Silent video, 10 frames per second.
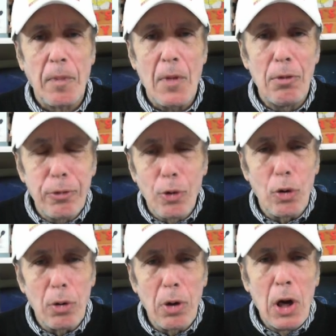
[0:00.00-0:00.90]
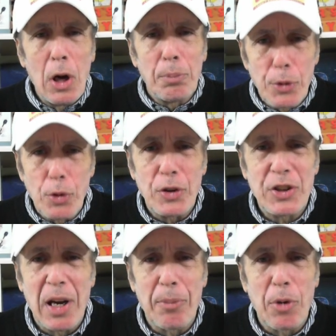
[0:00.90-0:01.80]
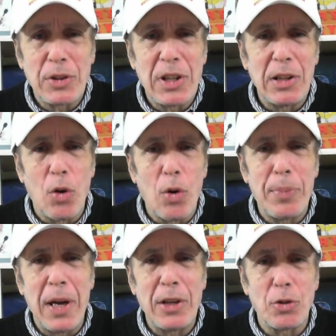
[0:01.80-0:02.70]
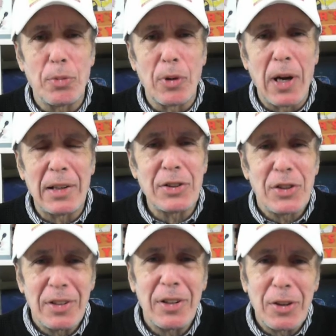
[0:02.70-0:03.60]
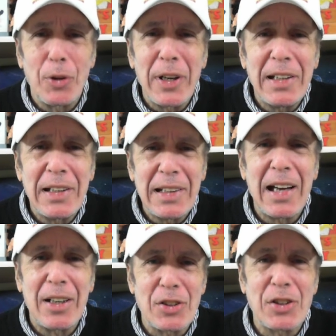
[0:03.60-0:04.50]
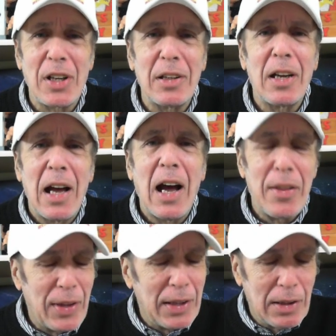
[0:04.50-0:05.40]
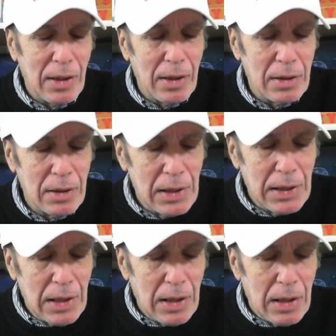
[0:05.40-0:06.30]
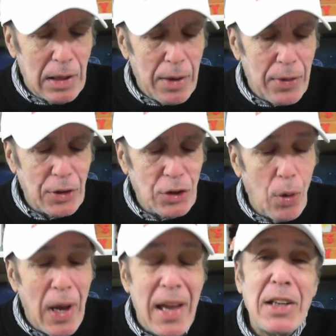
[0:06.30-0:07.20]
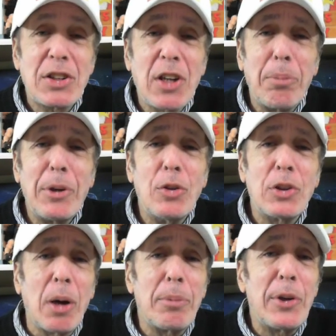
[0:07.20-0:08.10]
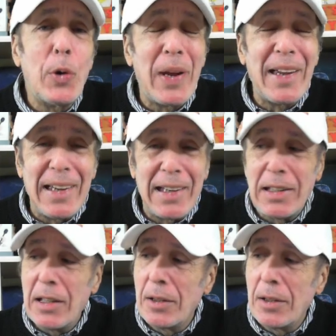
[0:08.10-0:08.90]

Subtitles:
for Bruno Sammartino or Pedro Morales. You agree? Yeah, because I think so. Is WWE